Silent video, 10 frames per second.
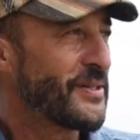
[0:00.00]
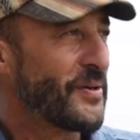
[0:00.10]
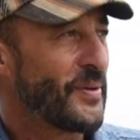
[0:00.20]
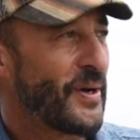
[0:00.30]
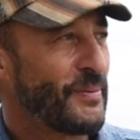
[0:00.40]

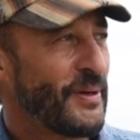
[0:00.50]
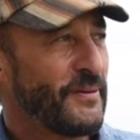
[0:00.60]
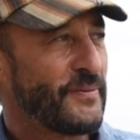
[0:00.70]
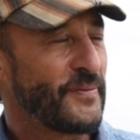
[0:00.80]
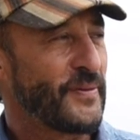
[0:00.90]
So I
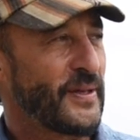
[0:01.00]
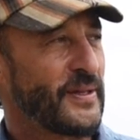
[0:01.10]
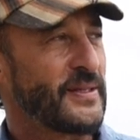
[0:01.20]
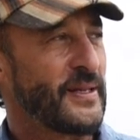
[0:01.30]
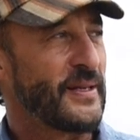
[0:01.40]
believe
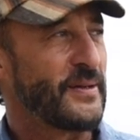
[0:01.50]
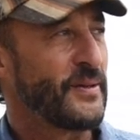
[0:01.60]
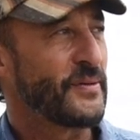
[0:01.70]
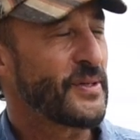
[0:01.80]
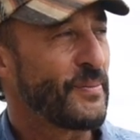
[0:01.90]
the
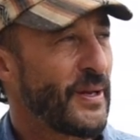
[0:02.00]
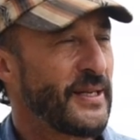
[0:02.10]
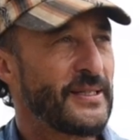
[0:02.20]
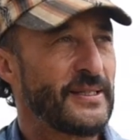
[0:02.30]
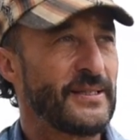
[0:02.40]
there was a
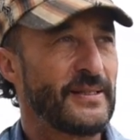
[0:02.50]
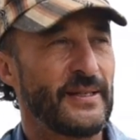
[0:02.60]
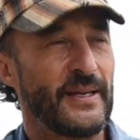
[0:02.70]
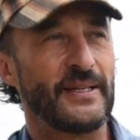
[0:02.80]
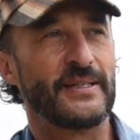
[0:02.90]
place
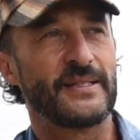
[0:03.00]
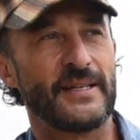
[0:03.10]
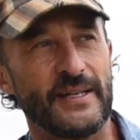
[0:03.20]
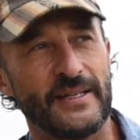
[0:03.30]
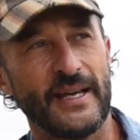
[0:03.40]
in
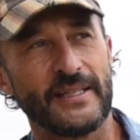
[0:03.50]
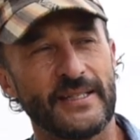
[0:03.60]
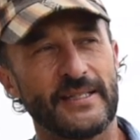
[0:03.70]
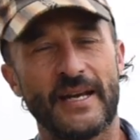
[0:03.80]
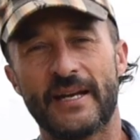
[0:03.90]

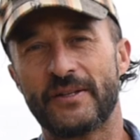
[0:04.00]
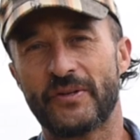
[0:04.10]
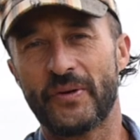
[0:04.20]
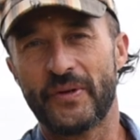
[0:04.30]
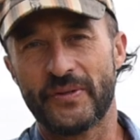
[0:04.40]
Texas, San
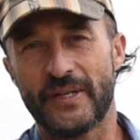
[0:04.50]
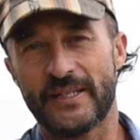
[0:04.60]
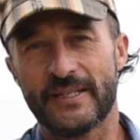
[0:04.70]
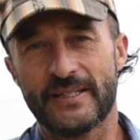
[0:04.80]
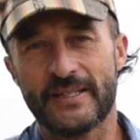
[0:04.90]
Antonio,
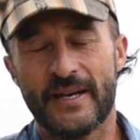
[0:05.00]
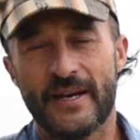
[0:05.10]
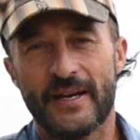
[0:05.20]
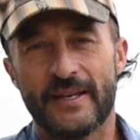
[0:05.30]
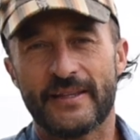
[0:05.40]
Texas.
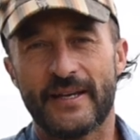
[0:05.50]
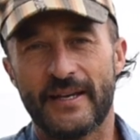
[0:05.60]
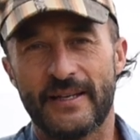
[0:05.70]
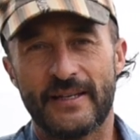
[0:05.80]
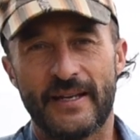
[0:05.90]

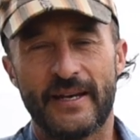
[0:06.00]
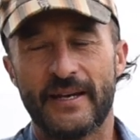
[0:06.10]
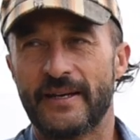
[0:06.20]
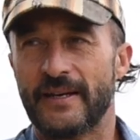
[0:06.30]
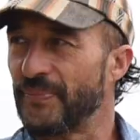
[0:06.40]
They let
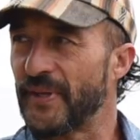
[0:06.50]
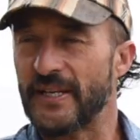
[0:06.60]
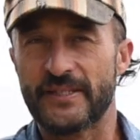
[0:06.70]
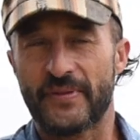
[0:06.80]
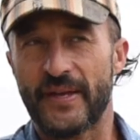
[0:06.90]
in
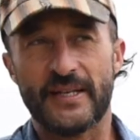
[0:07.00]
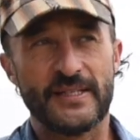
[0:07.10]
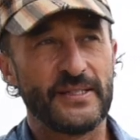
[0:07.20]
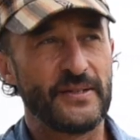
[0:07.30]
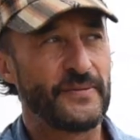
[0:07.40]
tens of
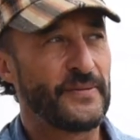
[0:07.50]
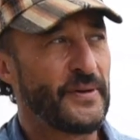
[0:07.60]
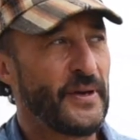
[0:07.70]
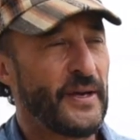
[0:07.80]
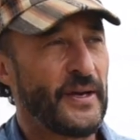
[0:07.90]
thousands
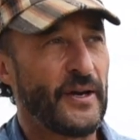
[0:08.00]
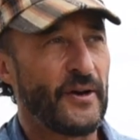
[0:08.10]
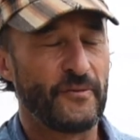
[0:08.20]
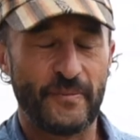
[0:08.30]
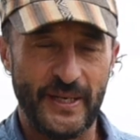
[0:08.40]

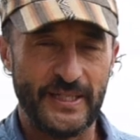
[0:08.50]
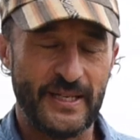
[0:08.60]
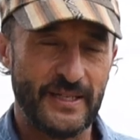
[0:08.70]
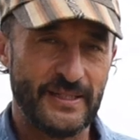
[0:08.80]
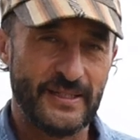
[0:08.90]
of
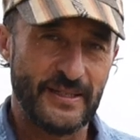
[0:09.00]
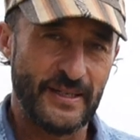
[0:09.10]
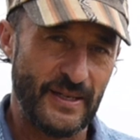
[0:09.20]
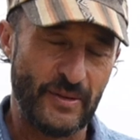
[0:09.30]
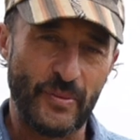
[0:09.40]
Mexicans
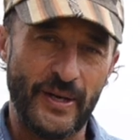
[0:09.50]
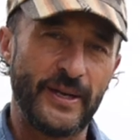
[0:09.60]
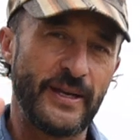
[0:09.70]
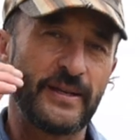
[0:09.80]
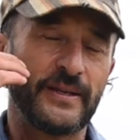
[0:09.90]
in one
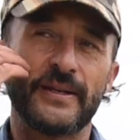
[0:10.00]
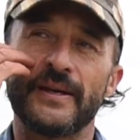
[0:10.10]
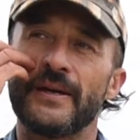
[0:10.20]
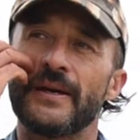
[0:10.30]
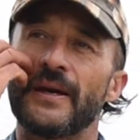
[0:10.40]
hit,
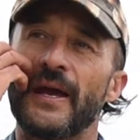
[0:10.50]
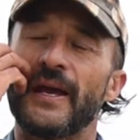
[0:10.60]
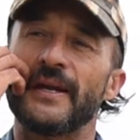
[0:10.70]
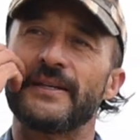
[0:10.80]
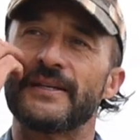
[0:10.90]

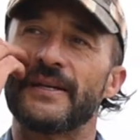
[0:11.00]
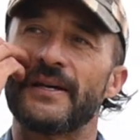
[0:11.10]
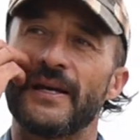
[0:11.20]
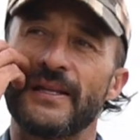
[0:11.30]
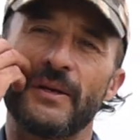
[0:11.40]
and
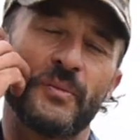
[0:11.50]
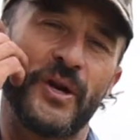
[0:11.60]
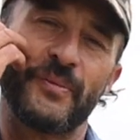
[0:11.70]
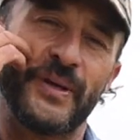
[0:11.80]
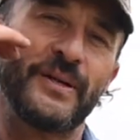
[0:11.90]
I think it
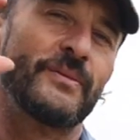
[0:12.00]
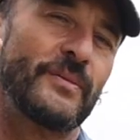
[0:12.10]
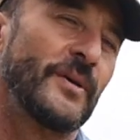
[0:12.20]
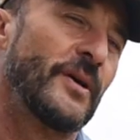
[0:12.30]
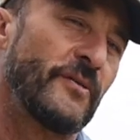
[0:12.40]
might have been,
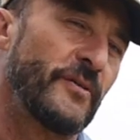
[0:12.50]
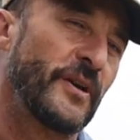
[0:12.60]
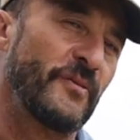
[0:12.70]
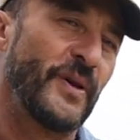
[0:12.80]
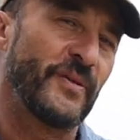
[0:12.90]

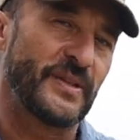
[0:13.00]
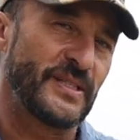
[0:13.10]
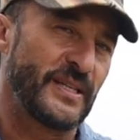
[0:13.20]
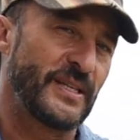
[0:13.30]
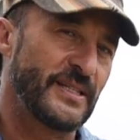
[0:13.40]
forgive me if the
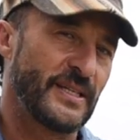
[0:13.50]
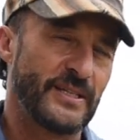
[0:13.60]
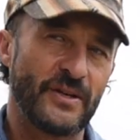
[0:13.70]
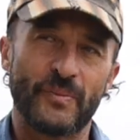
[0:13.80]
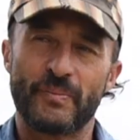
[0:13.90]

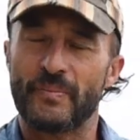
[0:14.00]
statistics are not